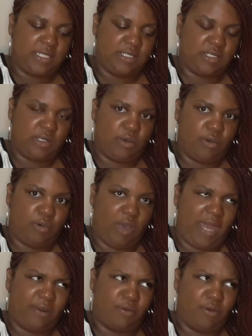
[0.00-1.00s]
So
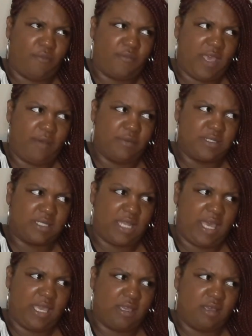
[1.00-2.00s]
I don't know if that was
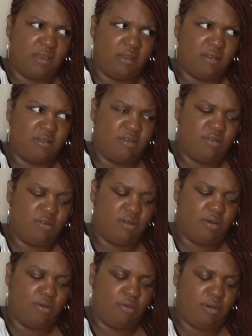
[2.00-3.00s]
like,
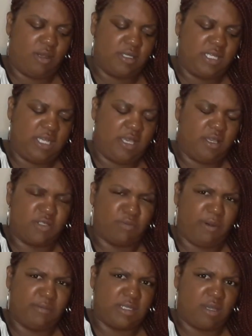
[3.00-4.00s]
a dig, because
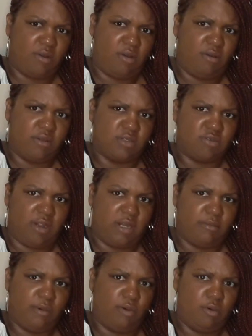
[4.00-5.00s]
Ray was like, oh, you're trying
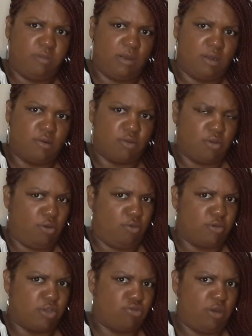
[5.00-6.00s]
to move, honey.
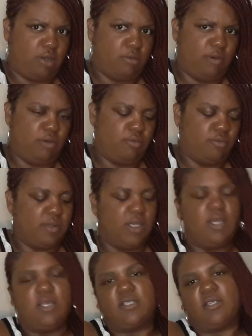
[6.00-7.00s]
Oh, you're trying to move.
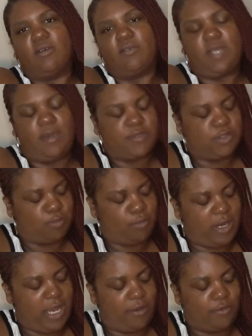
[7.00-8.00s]
So that was just
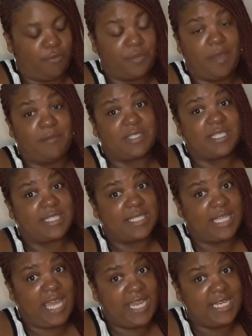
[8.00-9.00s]
Ray. I don't know if that was a
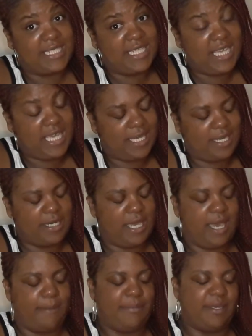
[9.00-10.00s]
slight dig or
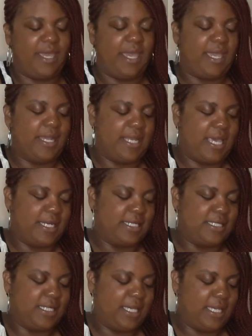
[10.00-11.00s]
not, but hey, that
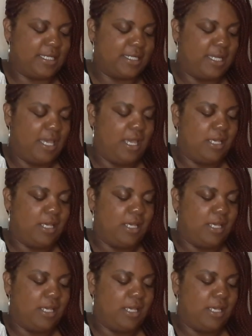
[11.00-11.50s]
is it.